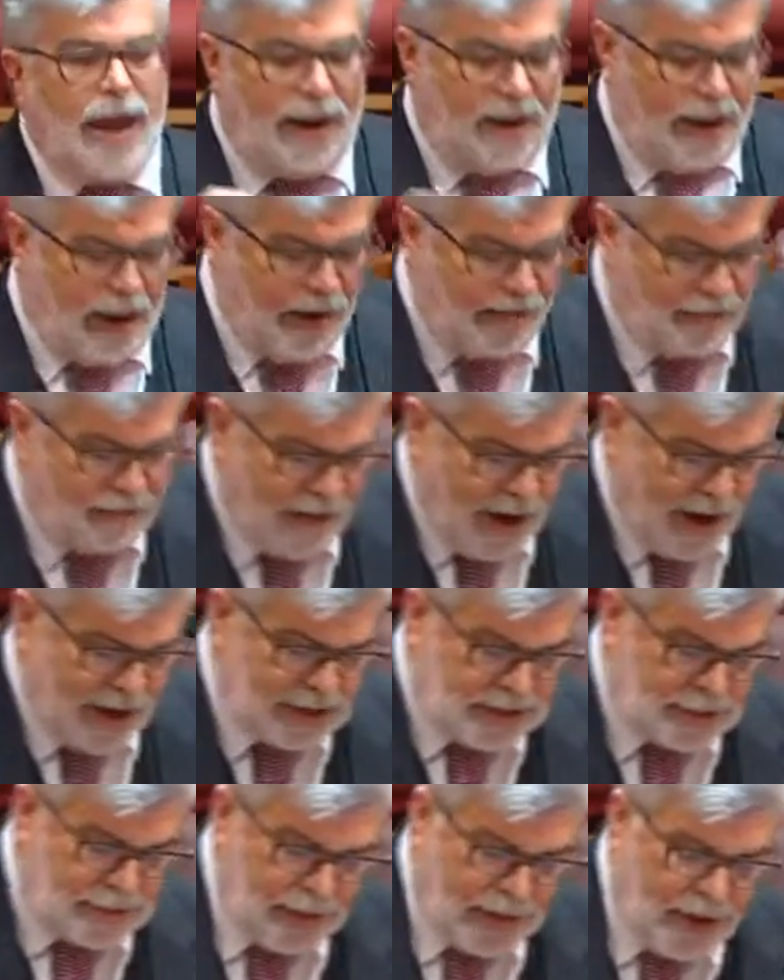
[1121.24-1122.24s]
in the
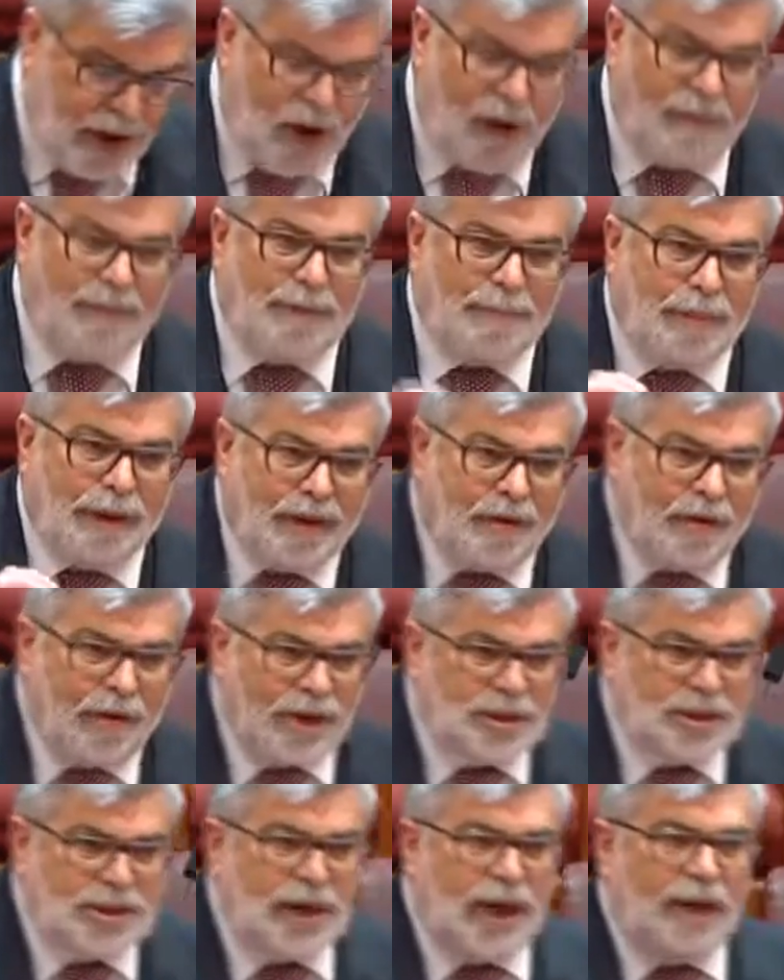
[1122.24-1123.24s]
advancement of a
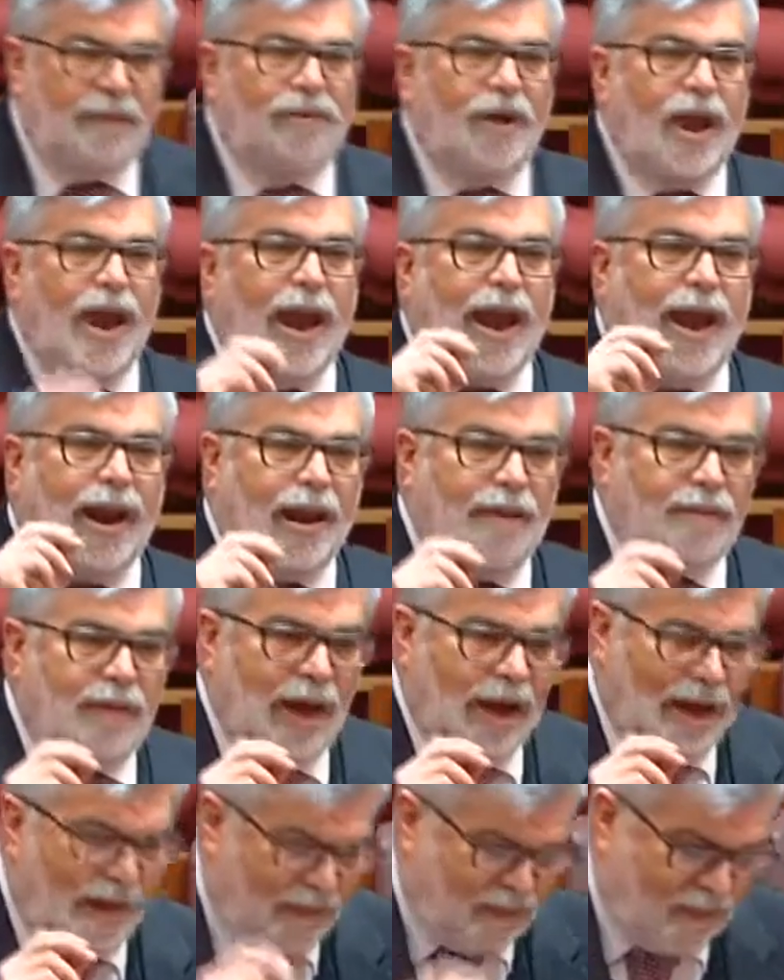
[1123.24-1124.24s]
progressive and
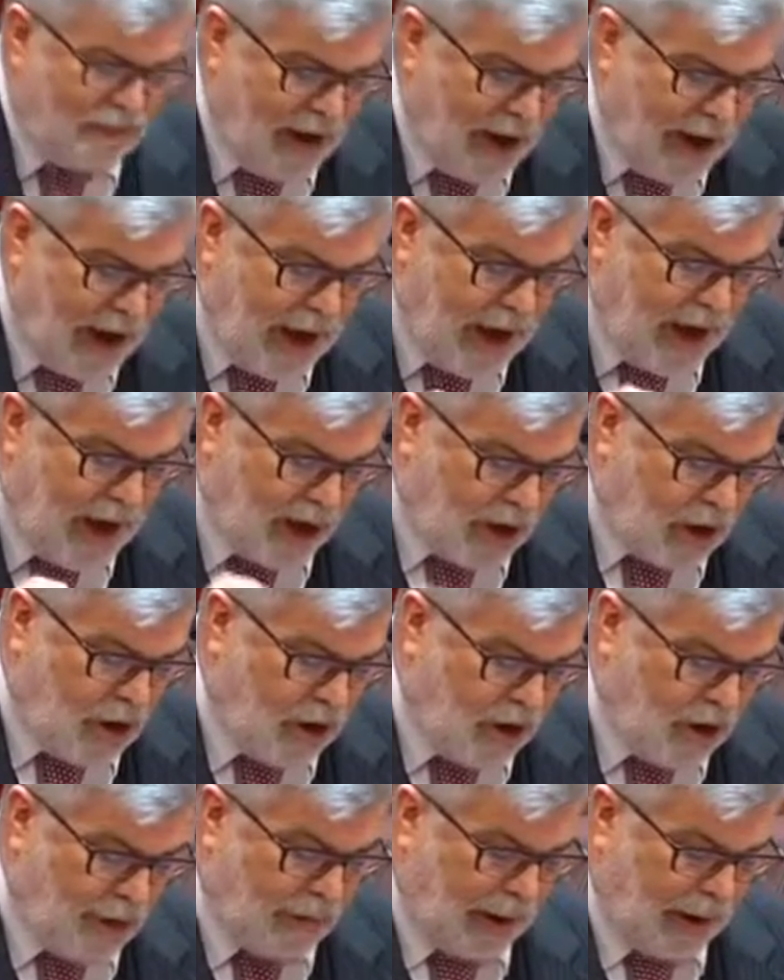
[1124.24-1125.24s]
a fair
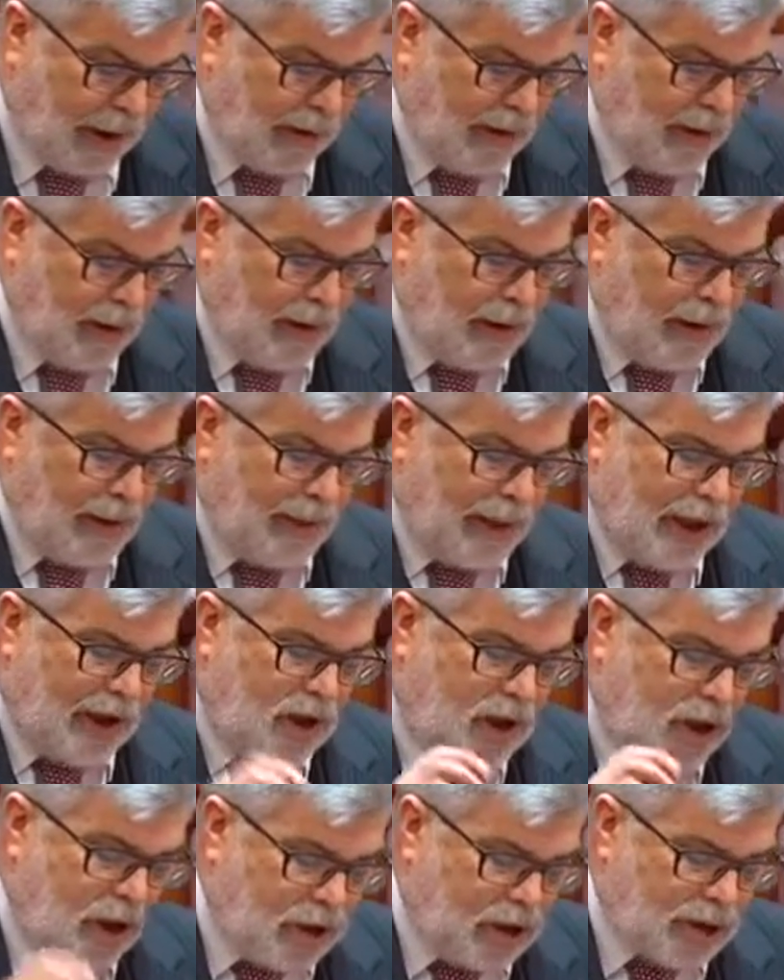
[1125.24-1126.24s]
economy. Now,
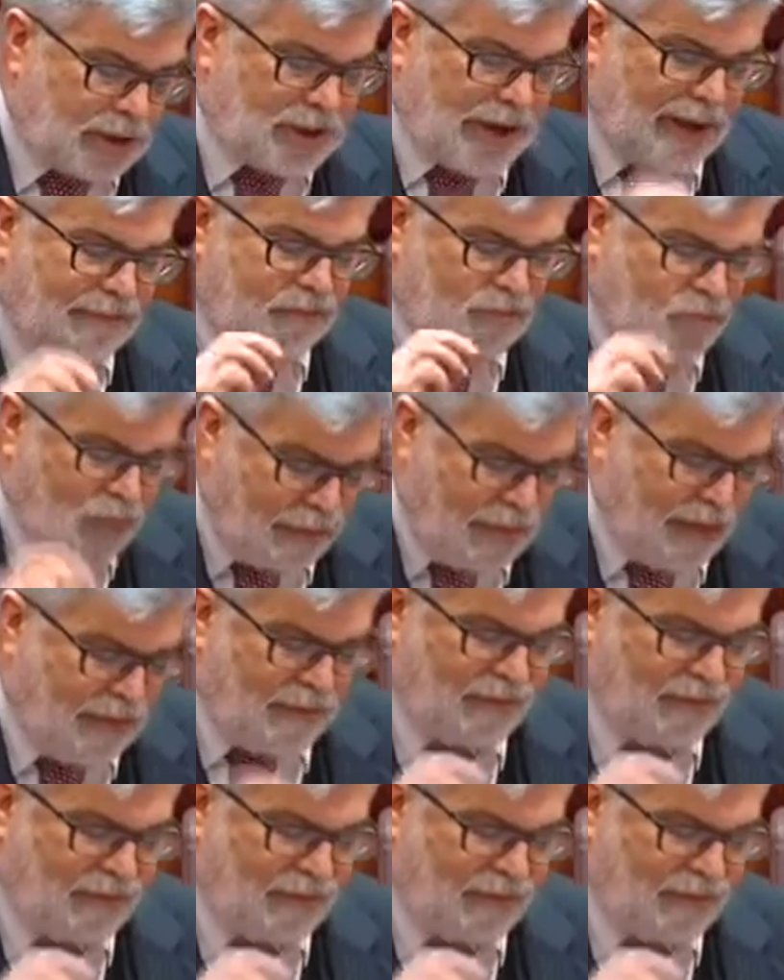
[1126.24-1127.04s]
unions have driven